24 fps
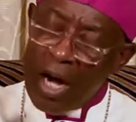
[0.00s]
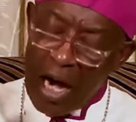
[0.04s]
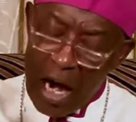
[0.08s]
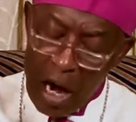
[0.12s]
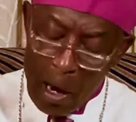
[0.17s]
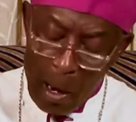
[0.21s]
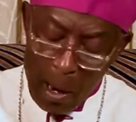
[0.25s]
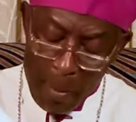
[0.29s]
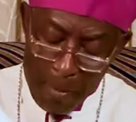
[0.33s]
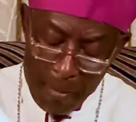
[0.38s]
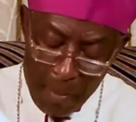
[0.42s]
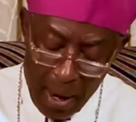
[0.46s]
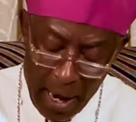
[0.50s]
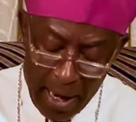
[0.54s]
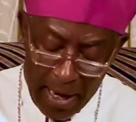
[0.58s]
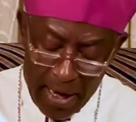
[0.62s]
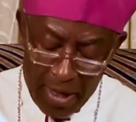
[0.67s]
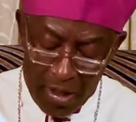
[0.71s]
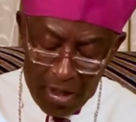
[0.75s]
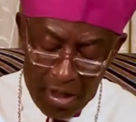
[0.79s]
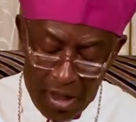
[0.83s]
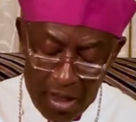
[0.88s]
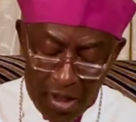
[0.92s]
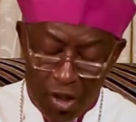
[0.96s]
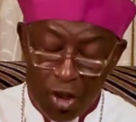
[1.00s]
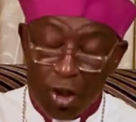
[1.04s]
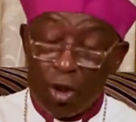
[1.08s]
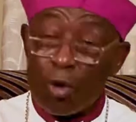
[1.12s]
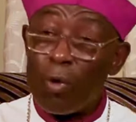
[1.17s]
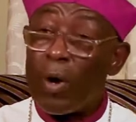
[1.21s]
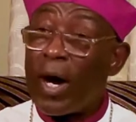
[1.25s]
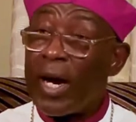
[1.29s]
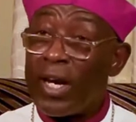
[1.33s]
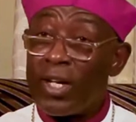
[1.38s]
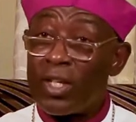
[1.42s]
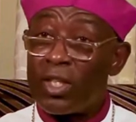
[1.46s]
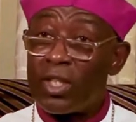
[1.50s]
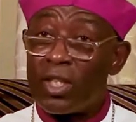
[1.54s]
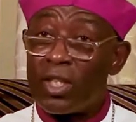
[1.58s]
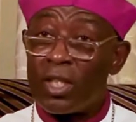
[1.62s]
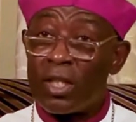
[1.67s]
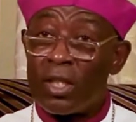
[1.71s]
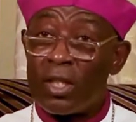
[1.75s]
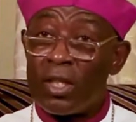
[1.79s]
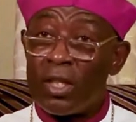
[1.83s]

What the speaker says: our marriages right.